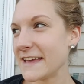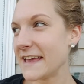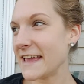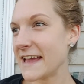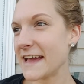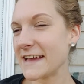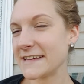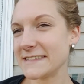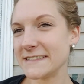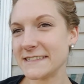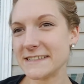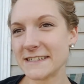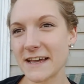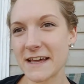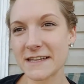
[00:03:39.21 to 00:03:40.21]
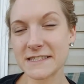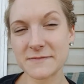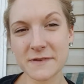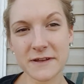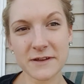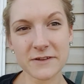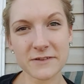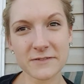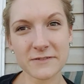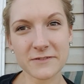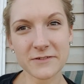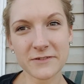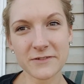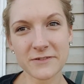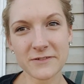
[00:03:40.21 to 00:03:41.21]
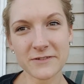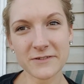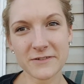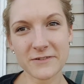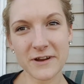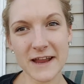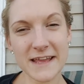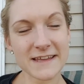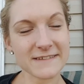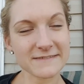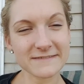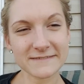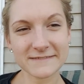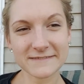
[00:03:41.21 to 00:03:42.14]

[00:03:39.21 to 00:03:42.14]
And it's been a great,